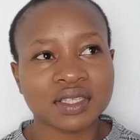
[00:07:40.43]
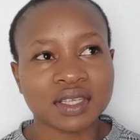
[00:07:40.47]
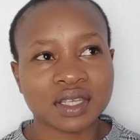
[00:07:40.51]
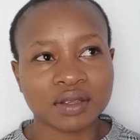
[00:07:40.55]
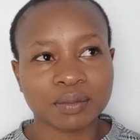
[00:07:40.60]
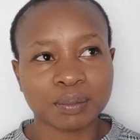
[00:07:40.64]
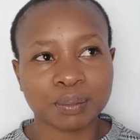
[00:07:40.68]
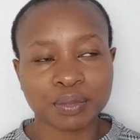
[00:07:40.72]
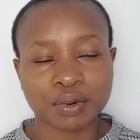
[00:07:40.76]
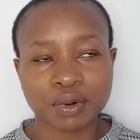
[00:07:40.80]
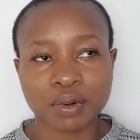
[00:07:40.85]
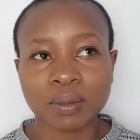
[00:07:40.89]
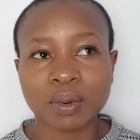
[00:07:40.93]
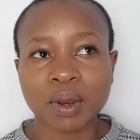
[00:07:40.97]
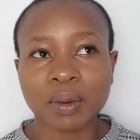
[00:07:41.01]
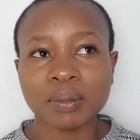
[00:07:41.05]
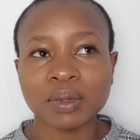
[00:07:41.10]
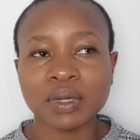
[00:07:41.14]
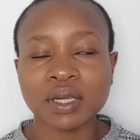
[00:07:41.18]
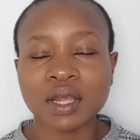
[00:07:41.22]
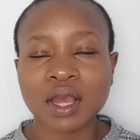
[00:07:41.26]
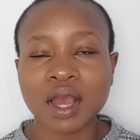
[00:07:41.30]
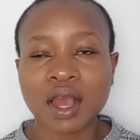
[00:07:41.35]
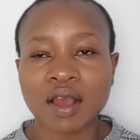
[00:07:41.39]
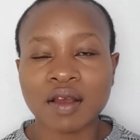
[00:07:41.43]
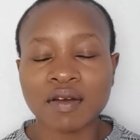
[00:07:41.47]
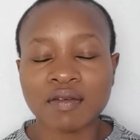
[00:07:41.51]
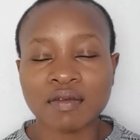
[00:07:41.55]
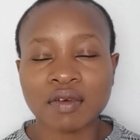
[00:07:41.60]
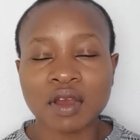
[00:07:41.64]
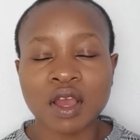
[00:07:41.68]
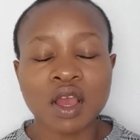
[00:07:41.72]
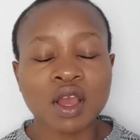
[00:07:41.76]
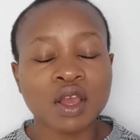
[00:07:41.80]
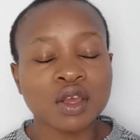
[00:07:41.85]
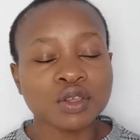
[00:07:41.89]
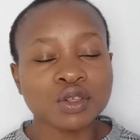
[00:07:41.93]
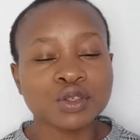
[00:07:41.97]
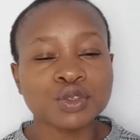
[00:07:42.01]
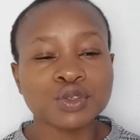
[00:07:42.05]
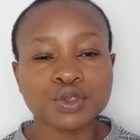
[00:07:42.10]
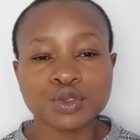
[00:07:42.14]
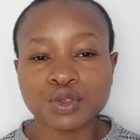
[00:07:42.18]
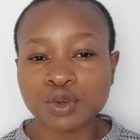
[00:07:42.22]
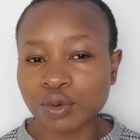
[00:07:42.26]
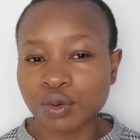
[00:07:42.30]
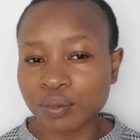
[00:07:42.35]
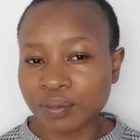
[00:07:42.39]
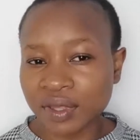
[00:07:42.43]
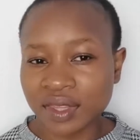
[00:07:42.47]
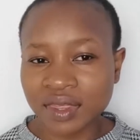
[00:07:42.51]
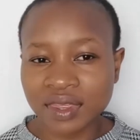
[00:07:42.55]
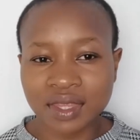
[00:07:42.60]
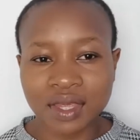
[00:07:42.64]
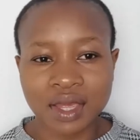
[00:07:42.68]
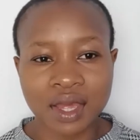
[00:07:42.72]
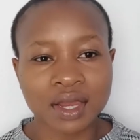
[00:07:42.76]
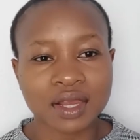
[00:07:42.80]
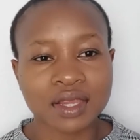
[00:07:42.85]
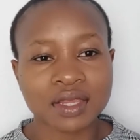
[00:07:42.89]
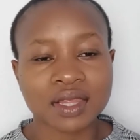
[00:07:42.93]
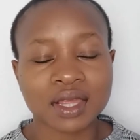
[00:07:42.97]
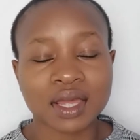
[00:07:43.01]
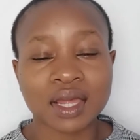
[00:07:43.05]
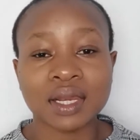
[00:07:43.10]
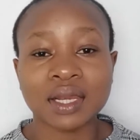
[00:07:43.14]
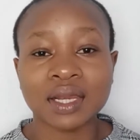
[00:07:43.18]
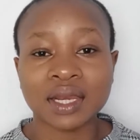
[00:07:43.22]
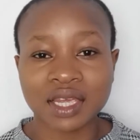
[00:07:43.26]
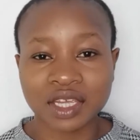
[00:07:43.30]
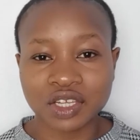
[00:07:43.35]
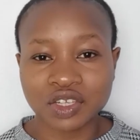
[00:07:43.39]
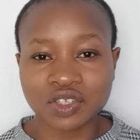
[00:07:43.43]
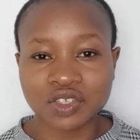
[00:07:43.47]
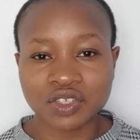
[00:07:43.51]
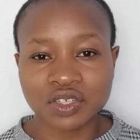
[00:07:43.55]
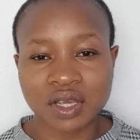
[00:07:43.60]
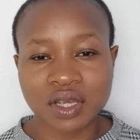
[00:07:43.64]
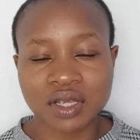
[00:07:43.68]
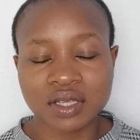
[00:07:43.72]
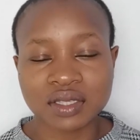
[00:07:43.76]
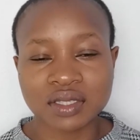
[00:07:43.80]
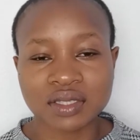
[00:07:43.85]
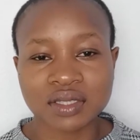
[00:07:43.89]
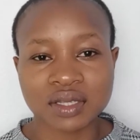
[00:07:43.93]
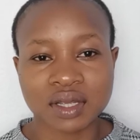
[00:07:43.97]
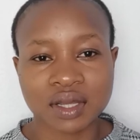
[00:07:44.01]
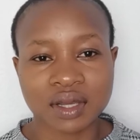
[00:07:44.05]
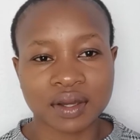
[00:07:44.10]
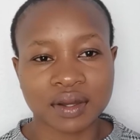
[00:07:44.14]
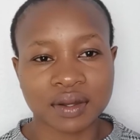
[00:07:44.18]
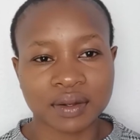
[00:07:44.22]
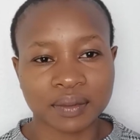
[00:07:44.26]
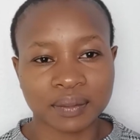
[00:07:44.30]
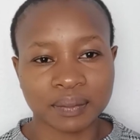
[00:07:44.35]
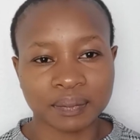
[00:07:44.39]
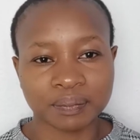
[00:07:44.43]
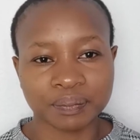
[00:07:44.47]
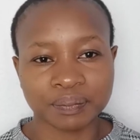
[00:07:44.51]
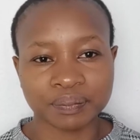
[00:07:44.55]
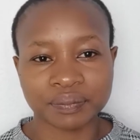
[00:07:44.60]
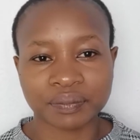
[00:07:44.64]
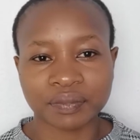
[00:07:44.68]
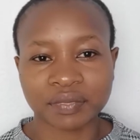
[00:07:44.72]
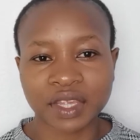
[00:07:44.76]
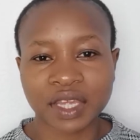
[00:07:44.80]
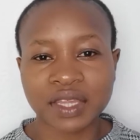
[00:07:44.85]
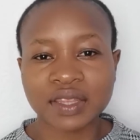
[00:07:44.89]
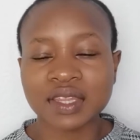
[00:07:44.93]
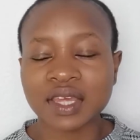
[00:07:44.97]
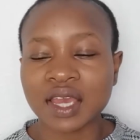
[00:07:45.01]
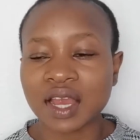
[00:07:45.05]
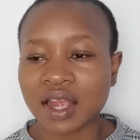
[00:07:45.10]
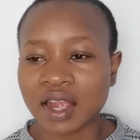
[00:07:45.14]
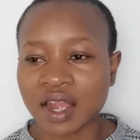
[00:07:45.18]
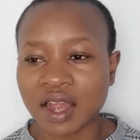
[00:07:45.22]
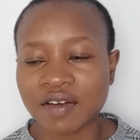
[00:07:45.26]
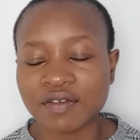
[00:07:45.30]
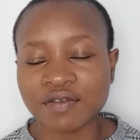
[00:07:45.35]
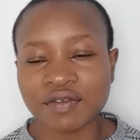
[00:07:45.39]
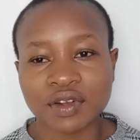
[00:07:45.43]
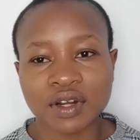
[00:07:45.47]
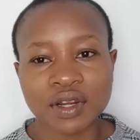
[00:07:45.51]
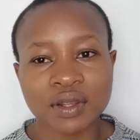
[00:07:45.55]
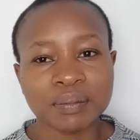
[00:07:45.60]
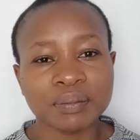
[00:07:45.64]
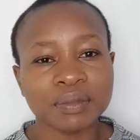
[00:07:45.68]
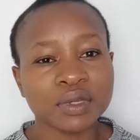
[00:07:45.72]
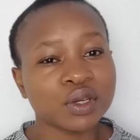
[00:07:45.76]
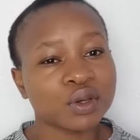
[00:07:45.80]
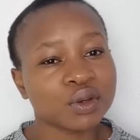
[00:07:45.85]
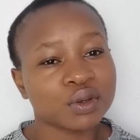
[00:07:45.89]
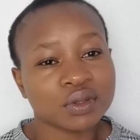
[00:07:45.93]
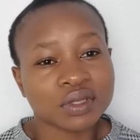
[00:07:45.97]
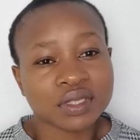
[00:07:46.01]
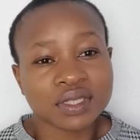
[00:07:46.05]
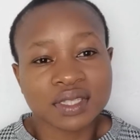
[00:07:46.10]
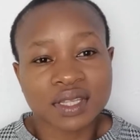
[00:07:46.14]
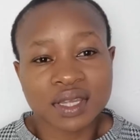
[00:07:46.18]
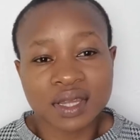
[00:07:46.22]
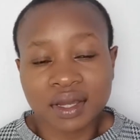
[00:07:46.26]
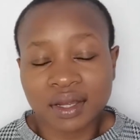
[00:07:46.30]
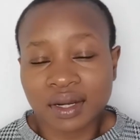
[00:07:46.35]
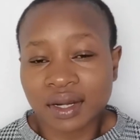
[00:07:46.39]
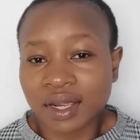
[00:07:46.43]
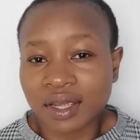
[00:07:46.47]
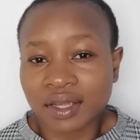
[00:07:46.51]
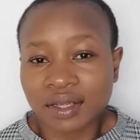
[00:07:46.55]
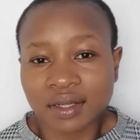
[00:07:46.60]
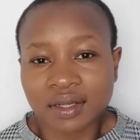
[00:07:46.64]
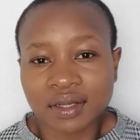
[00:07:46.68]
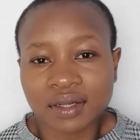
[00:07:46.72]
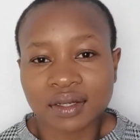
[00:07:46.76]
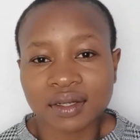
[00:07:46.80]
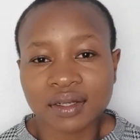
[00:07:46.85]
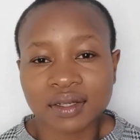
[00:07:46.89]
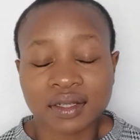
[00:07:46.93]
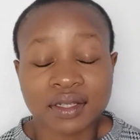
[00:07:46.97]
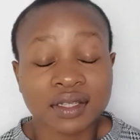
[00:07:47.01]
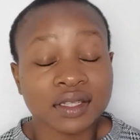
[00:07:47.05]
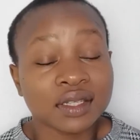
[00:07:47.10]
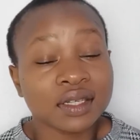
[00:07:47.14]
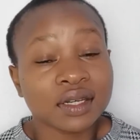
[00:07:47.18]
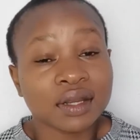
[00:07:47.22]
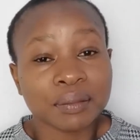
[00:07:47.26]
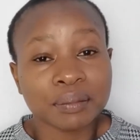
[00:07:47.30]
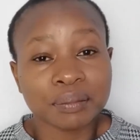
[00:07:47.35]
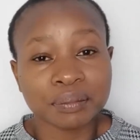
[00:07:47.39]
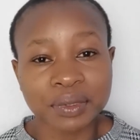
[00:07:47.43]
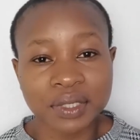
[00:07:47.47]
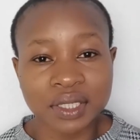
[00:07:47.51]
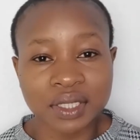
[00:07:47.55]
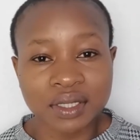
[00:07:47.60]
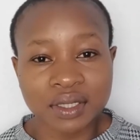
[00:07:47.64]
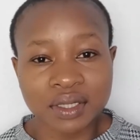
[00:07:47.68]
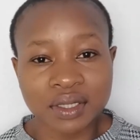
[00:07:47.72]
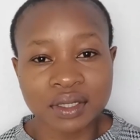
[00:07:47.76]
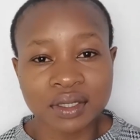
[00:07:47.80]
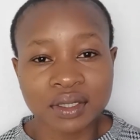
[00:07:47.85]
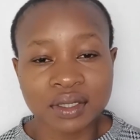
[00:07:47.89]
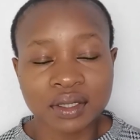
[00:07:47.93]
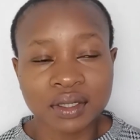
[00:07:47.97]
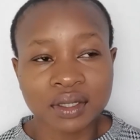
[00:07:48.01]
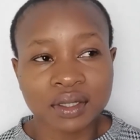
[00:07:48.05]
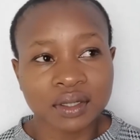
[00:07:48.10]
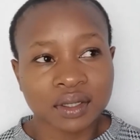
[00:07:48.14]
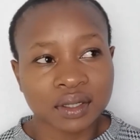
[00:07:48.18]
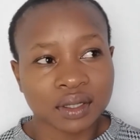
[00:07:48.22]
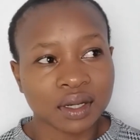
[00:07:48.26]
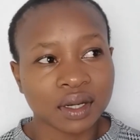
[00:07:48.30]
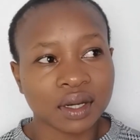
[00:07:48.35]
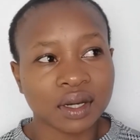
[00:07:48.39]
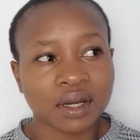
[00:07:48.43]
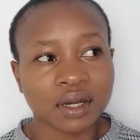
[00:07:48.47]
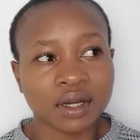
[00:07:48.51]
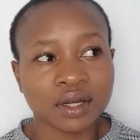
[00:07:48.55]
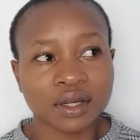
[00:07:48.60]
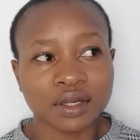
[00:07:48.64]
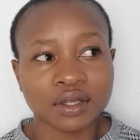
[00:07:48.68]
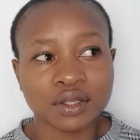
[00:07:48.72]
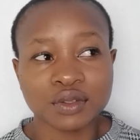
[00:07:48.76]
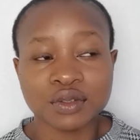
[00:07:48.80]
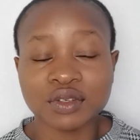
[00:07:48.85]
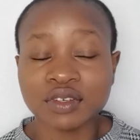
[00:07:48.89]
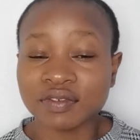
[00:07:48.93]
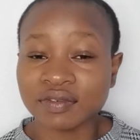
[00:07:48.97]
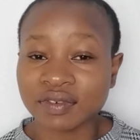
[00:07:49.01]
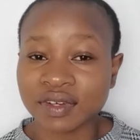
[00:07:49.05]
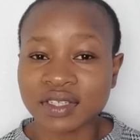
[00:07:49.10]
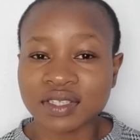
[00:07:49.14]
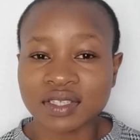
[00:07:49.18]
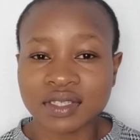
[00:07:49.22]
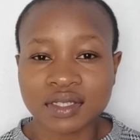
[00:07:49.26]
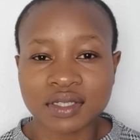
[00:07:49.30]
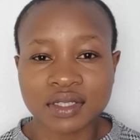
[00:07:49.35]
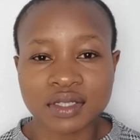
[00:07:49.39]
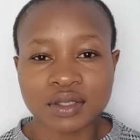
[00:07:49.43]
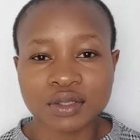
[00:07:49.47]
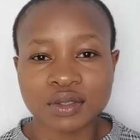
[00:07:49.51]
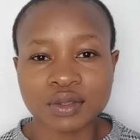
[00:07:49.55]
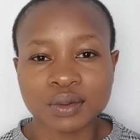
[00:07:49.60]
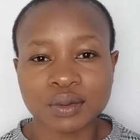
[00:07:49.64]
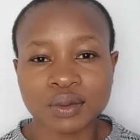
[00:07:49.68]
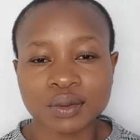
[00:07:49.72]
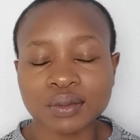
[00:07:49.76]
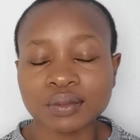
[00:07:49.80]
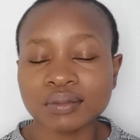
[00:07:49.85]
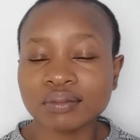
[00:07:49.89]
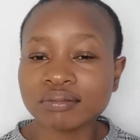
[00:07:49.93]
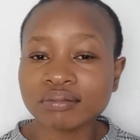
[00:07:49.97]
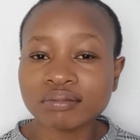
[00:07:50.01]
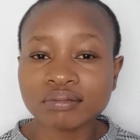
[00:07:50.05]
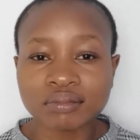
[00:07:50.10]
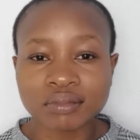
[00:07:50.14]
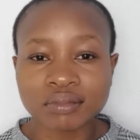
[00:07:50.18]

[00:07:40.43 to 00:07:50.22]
They probably have so many other lectures they are covering because they are like in a big university, so